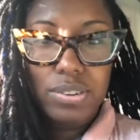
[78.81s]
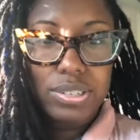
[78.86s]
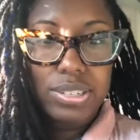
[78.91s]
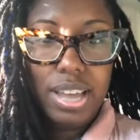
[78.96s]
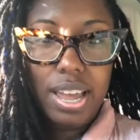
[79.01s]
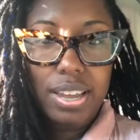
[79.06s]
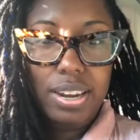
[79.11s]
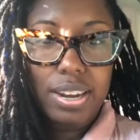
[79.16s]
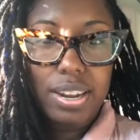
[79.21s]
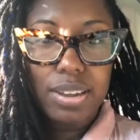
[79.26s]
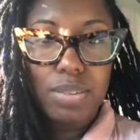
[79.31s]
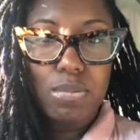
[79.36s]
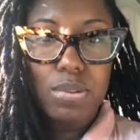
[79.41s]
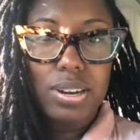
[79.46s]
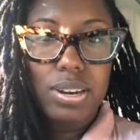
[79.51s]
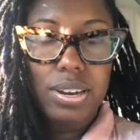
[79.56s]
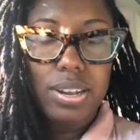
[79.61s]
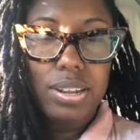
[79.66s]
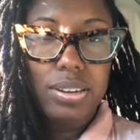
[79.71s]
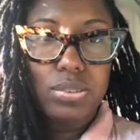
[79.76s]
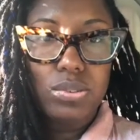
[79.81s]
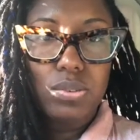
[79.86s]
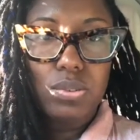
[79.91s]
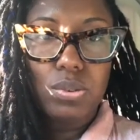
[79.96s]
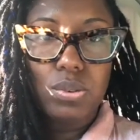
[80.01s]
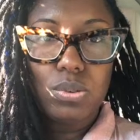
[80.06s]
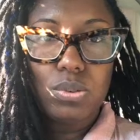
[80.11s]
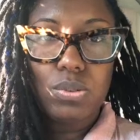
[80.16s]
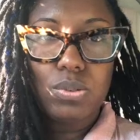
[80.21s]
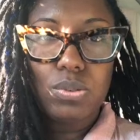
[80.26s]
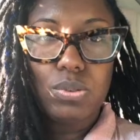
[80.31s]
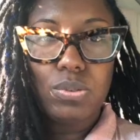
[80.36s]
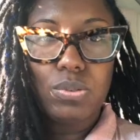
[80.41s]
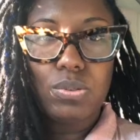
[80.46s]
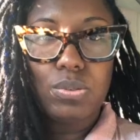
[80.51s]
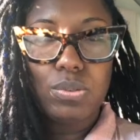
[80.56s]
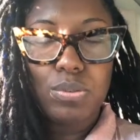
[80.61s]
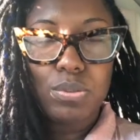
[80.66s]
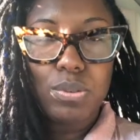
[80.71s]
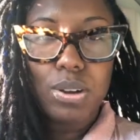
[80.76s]
technique we need
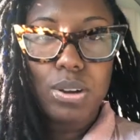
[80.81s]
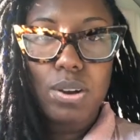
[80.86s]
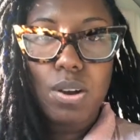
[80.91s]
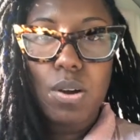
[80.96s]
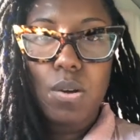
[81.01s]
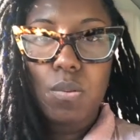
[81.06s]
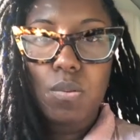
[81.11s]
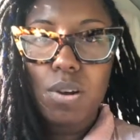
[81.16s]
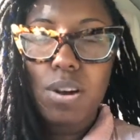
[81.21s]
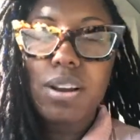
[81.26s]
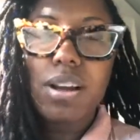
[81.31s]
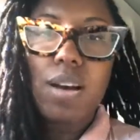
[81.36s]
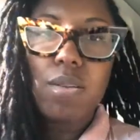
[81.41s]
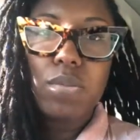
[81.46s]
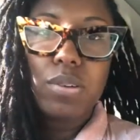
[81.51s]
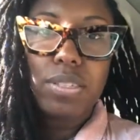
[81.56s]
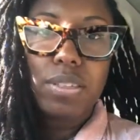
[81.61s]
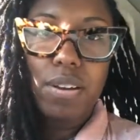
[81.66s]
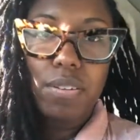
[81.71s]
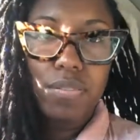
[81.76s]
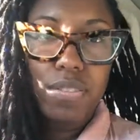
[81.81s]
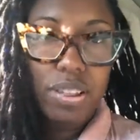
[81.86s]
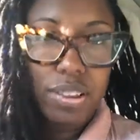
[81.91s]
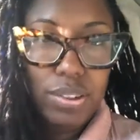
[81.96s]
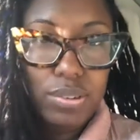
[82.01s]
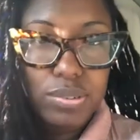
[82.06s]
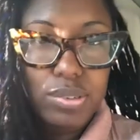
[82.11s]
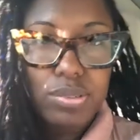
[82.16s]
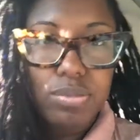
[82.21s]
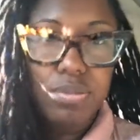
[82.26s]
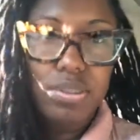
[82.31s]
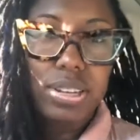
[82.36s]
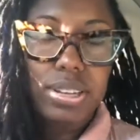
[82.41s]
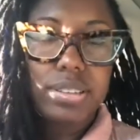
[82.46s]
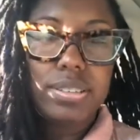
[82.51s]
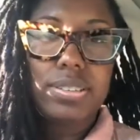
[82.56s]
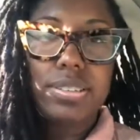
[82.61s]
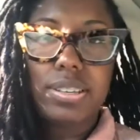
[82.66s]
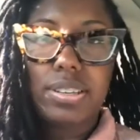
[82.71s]
to work on with our fellow students.